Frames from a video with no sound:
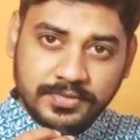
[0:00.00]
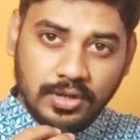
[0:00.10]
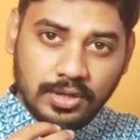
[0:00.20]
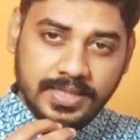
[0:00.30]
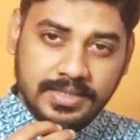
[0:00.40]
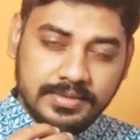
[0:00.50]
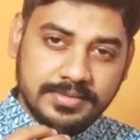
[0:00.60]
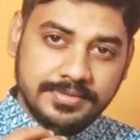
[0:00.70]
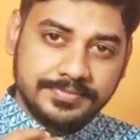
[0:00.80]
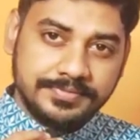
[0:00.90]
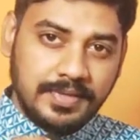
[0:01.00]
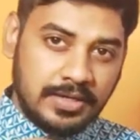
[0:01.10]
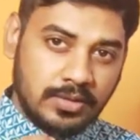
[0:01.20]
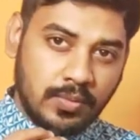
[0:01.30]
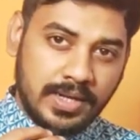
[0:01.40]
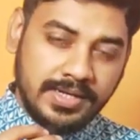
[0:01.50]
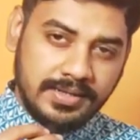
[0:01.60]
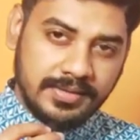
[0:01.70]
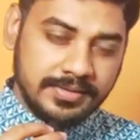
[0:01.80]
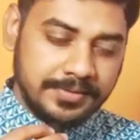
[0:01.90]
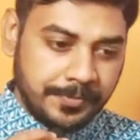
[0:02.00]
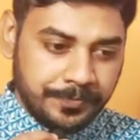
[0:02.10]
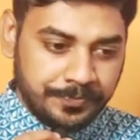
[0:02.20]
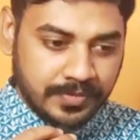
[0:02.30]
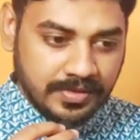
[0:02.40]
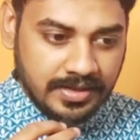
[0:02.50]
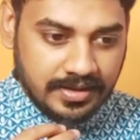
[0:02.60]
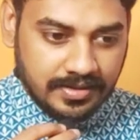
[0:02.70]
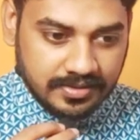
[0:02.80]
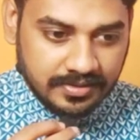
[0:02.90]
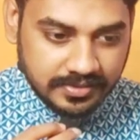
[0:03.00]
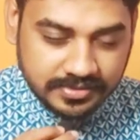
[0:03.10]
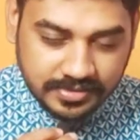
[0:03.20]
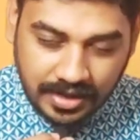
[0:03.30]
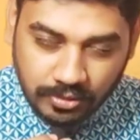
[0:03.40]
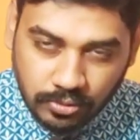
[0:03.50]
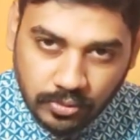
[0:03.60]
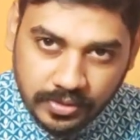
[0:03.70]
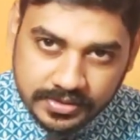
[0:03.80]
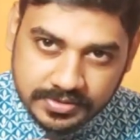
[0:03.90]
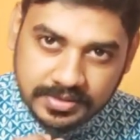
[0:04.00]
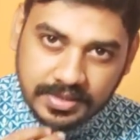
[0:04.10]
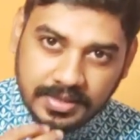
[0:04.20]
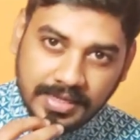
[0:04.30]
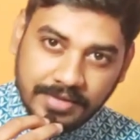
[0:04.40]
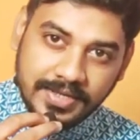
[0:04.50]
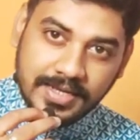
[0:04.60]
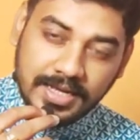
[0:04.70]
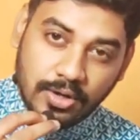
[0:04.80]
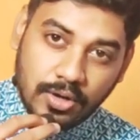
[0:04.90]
or 12th, and you're worried that this Rahu is giving a